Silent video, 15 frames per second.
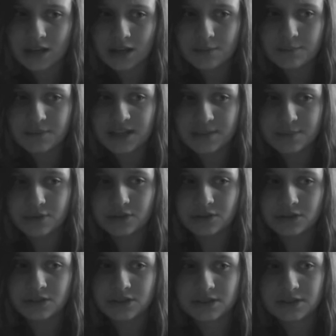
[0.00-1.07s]

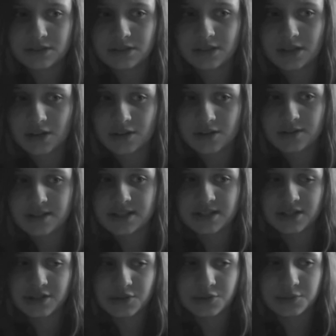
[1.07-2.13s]
People used
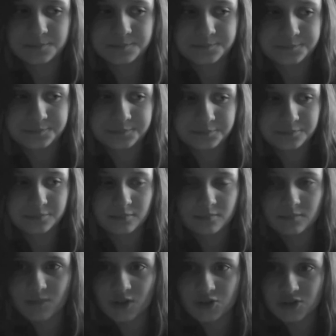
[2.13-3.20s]
to
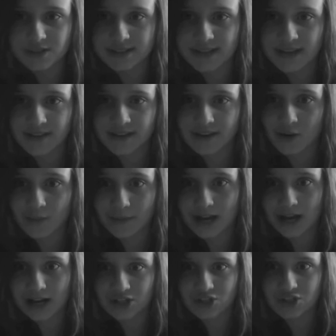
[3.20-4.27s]
just say like, oh my
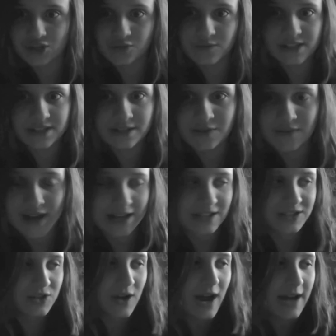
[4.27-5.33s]
gosh, you read so
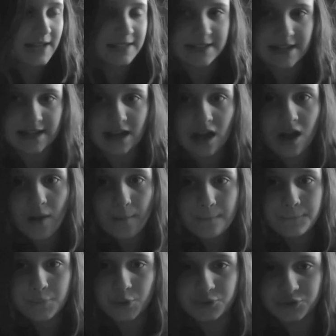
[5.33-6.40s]
fast, your eyes like
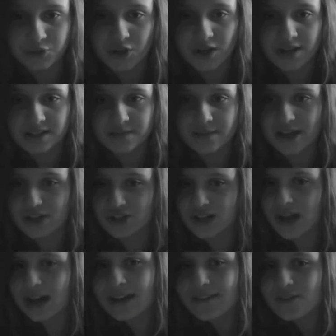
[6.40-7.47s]
bolt across the page,
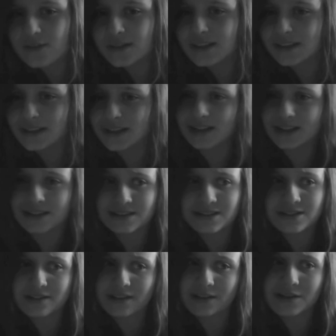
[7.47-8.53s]
and I never really did it, because
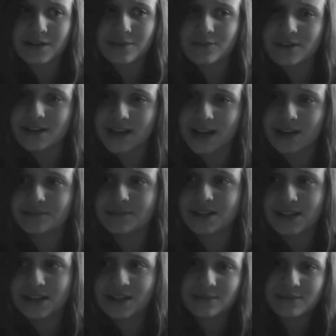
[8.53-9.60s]
like when I'm reading, I'm
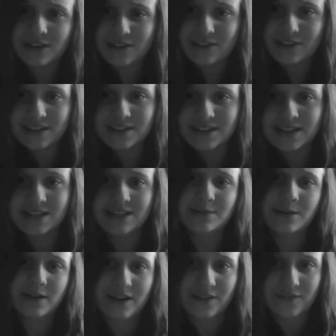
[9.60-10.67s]
not really thinking
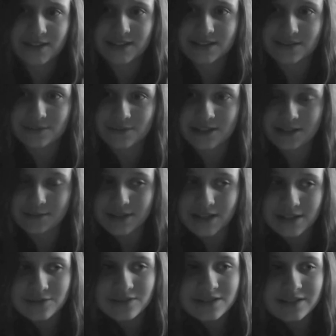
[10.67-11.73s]
about how fast I'm reading, but I
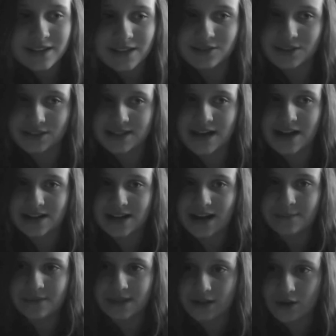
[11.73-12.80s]
used to like look down and
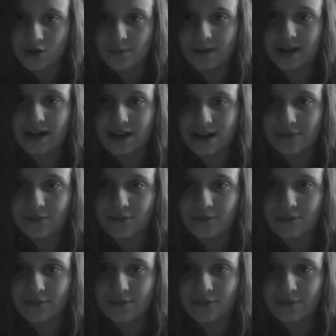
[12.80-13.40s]
I'd be like, oh my god, I've